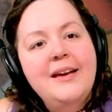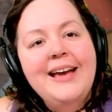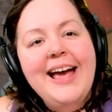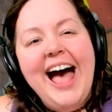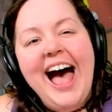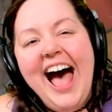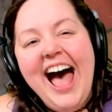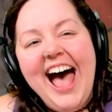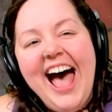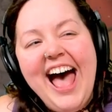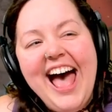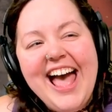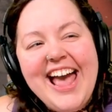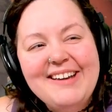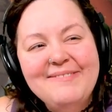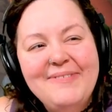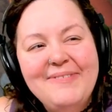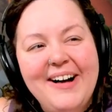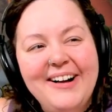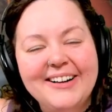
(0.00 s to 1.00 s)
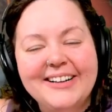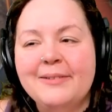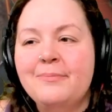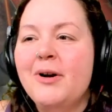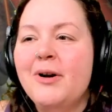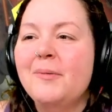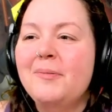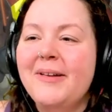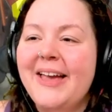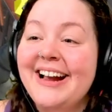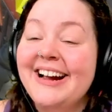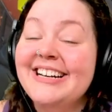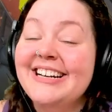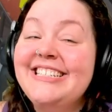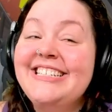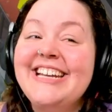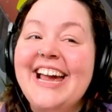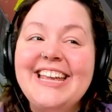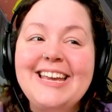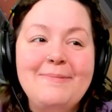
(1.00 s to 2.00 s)
Hi, welcome. We're playing our
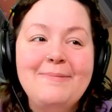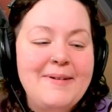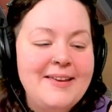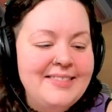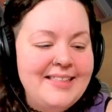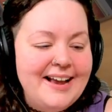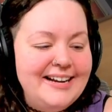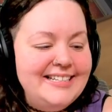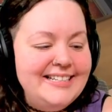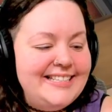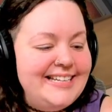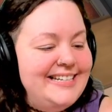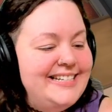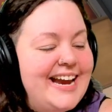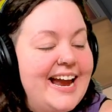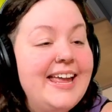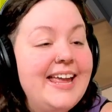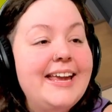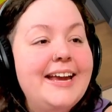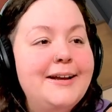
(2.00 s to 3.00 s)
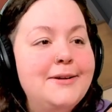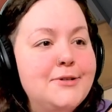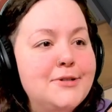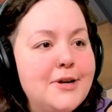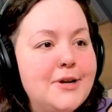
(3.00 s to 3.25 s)
Jelly Bean Legacy Challenge.